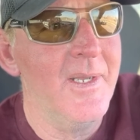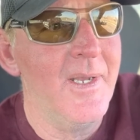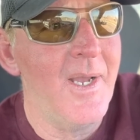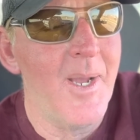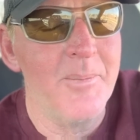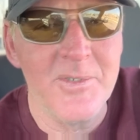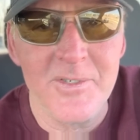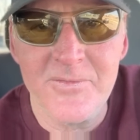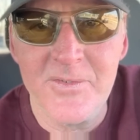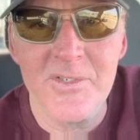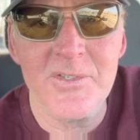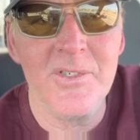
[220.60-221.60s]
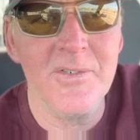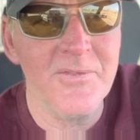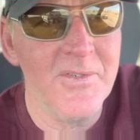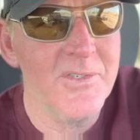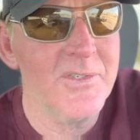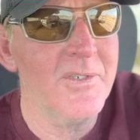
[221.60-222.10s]
I'm just fishing and
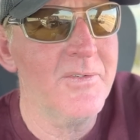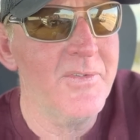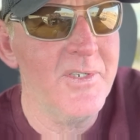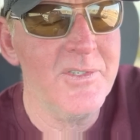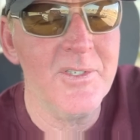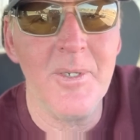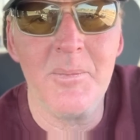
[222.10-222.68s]
fishing and fishing.